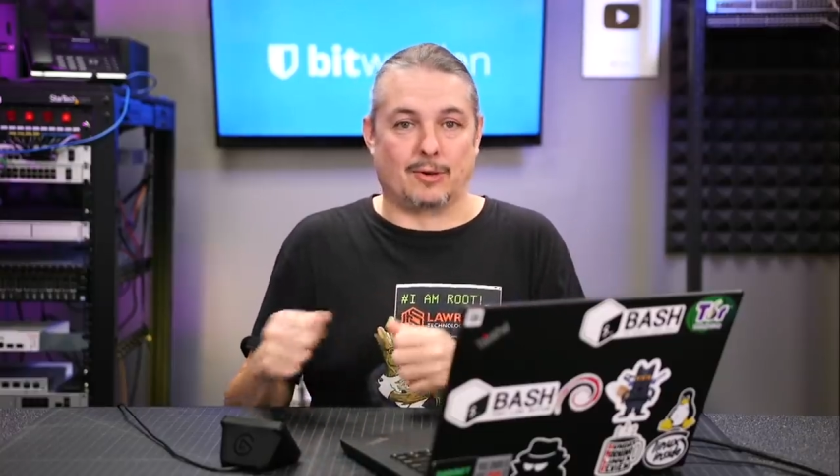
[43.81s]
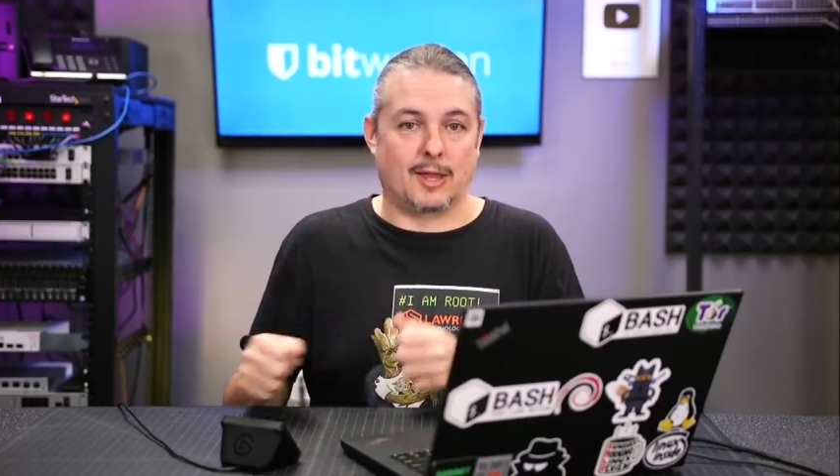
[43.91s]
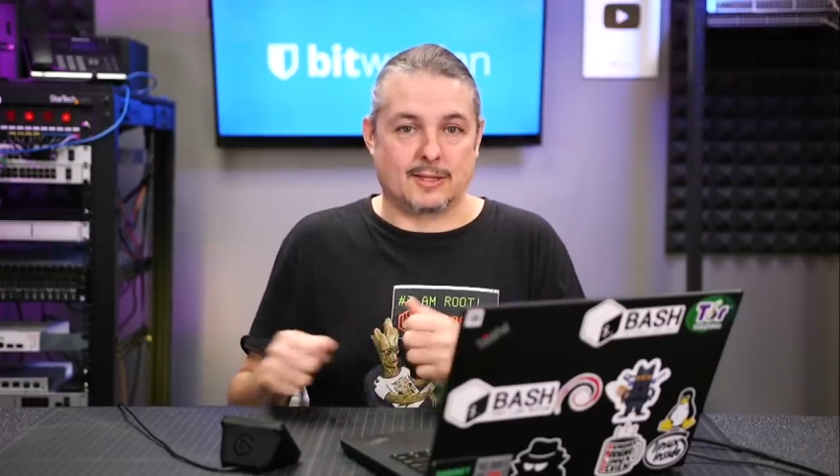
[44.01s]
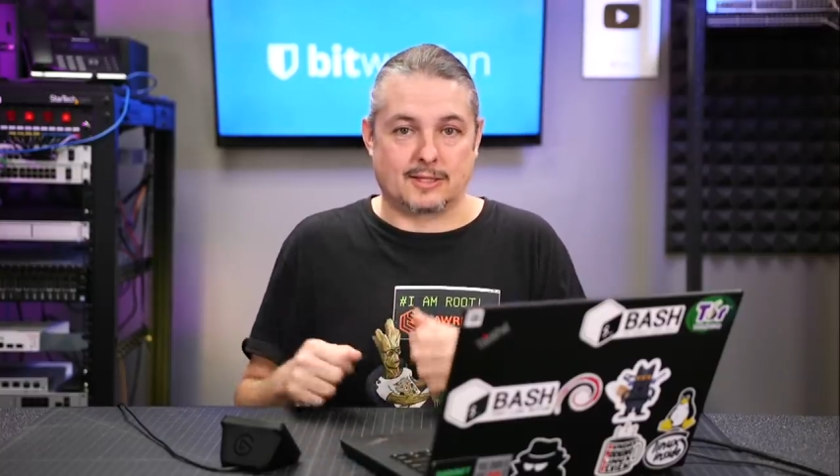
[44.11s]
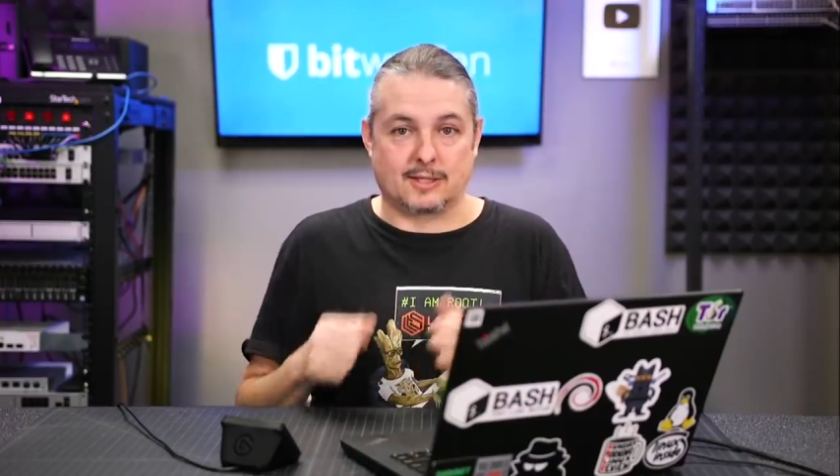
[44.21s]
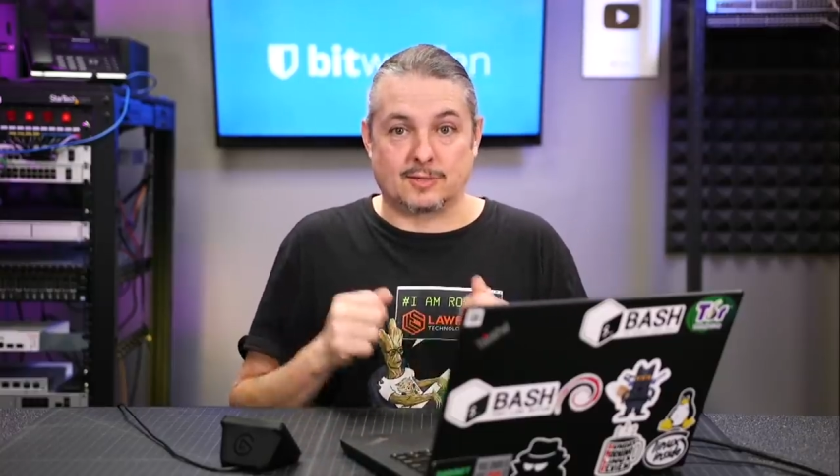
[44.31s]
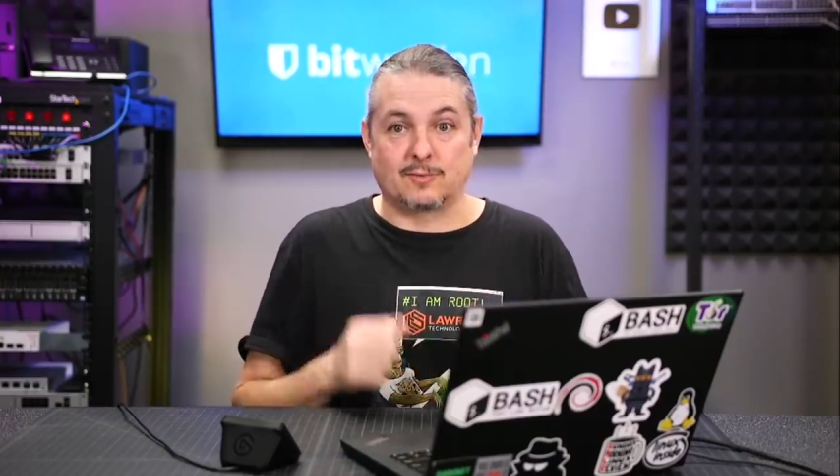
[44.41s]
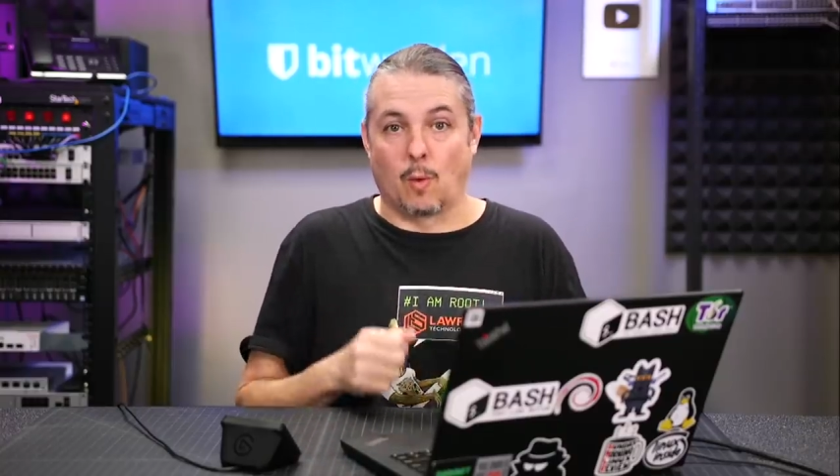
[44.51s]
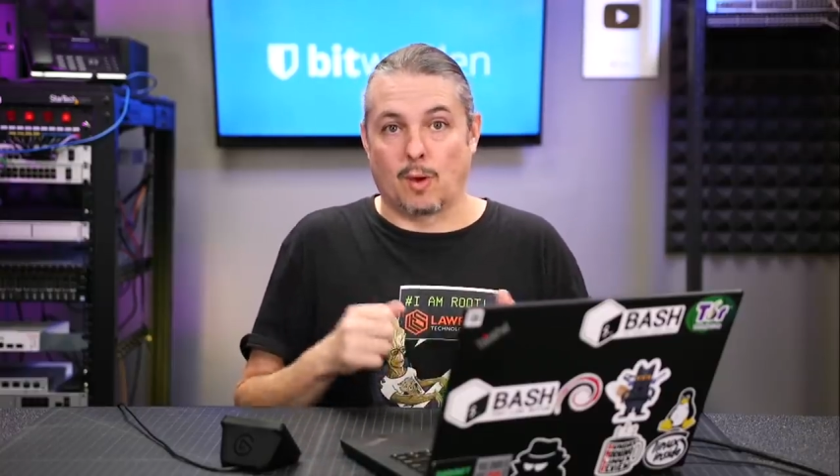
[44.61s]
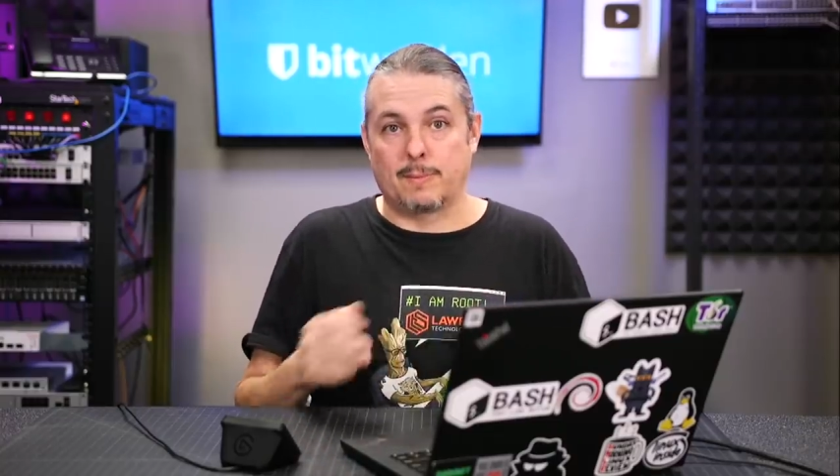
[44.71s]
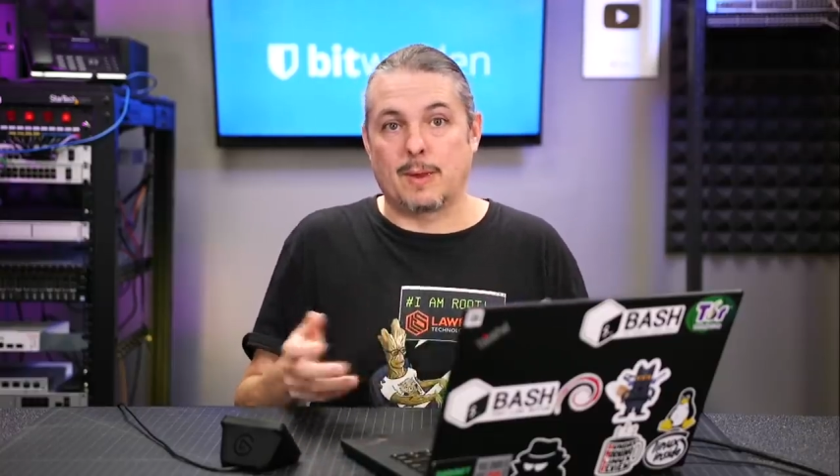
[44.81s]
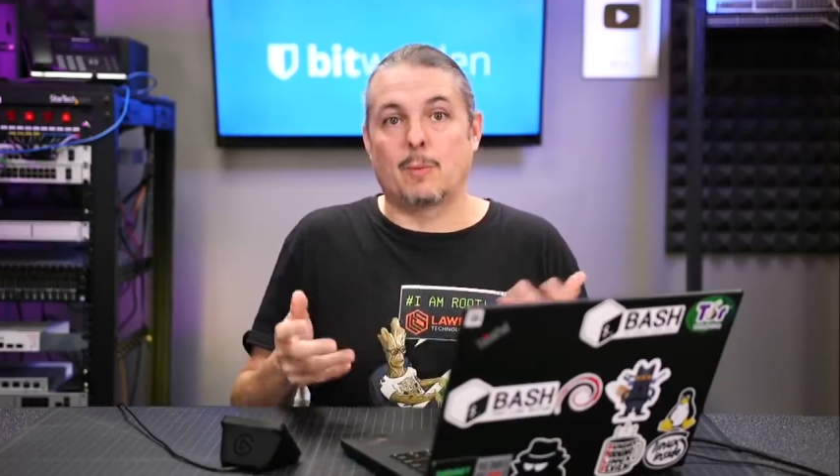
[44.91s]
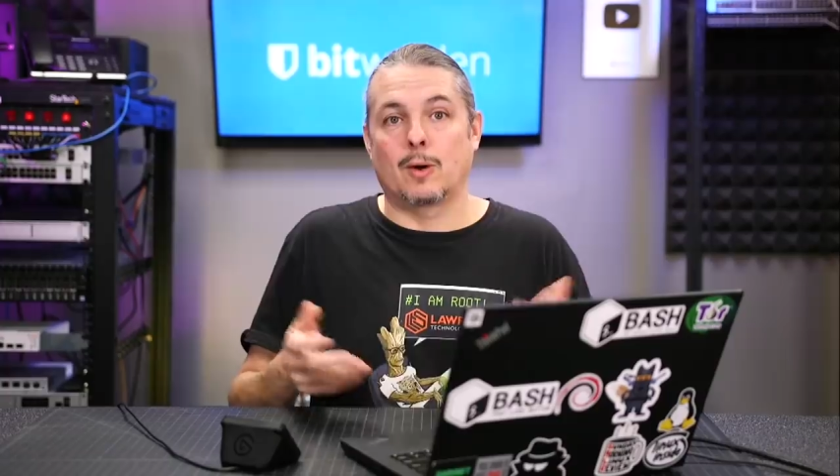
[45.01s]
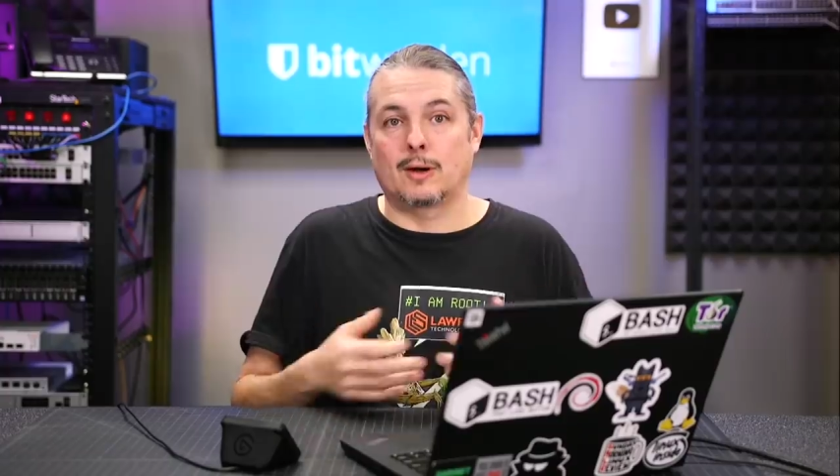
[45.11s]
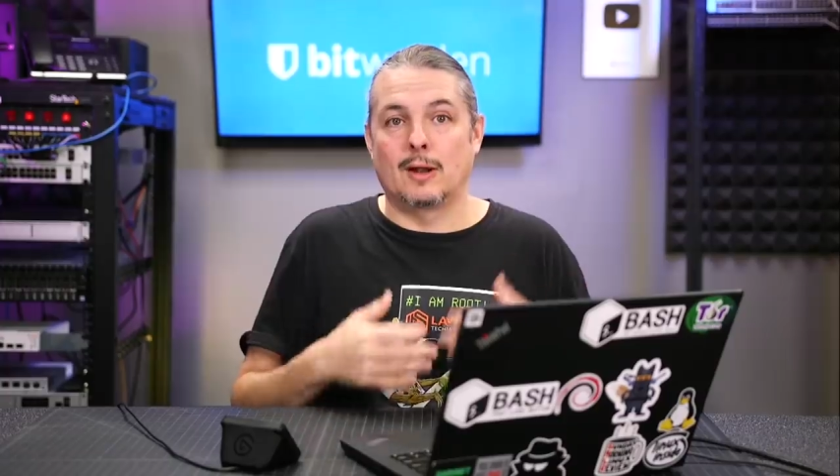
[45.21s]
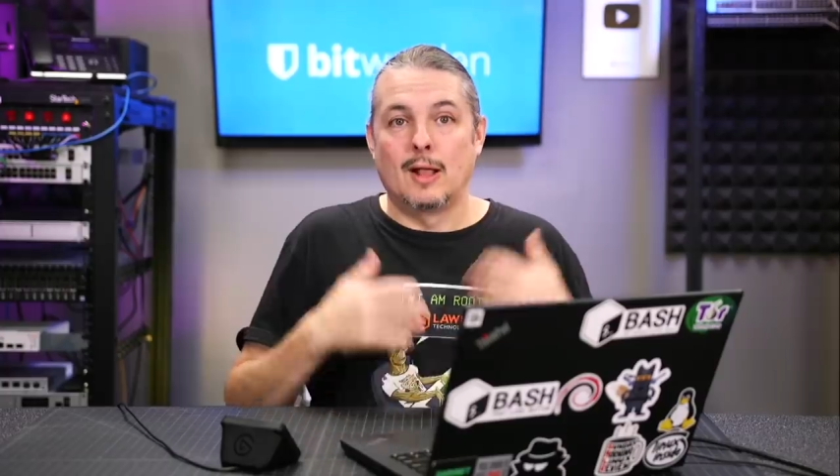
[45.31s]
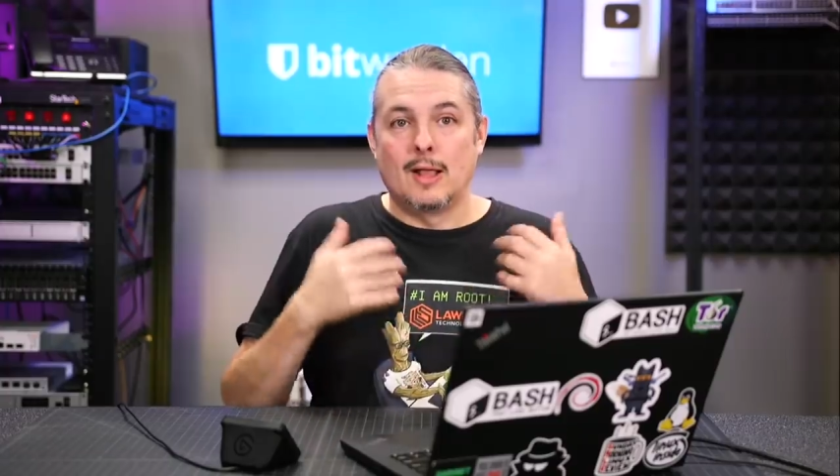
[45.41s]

licenses for Bitwarden,